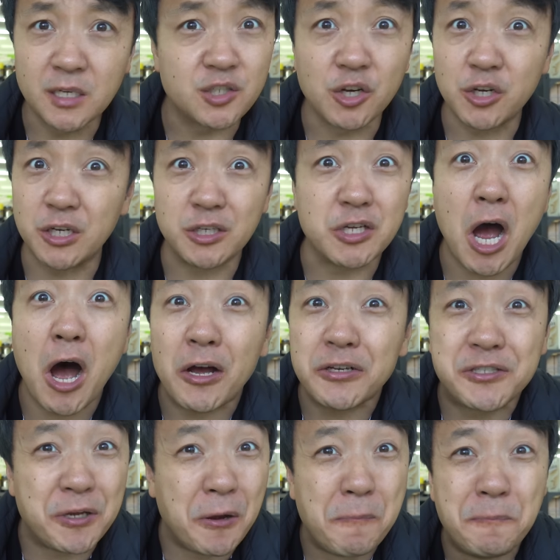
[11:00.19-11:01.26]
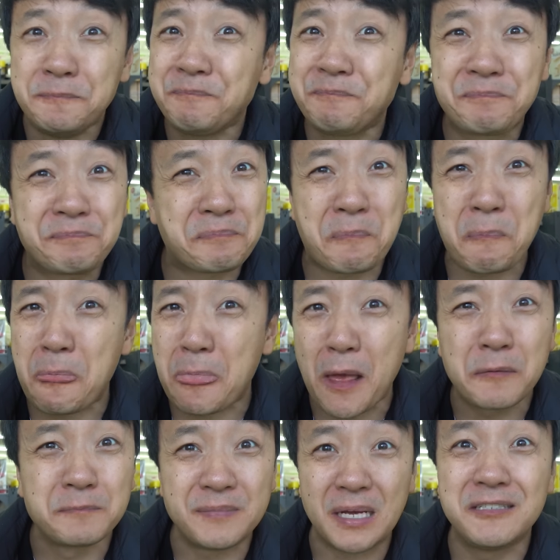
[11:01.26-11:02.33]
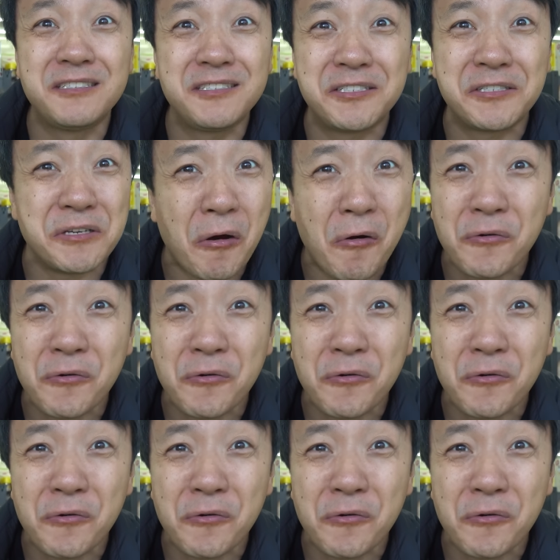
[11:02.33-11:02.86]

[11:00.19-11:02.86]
This cookie is awesome. It's so